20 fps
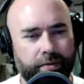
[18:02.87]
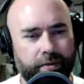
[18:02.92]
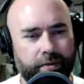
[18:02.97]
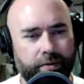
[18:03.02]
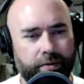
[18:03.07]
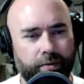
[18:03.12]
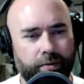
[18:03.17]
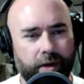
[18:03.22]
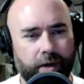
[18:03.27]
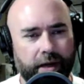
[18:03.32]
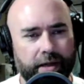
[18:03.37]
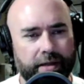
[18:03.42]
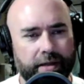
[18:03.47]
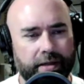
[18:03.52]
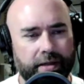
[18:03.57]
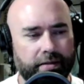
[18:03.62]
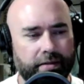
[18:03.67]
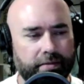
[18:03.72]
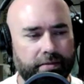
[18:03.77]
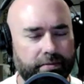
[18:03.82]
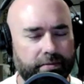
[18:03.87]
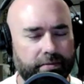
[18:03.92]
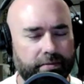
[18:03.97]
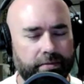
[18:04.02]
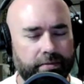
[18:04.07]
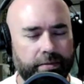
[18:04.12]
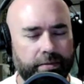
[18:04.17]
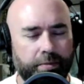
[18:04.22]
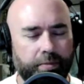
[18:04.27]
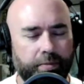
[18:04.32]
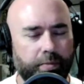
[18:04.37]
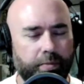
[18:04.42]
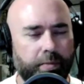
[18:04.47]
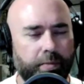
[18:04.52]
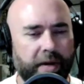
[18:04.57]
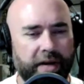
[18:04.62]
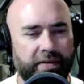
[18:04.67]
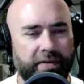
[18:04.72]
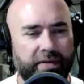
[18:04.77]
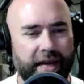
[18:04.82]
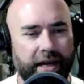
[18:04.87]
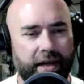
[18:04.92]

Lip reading: what might have taken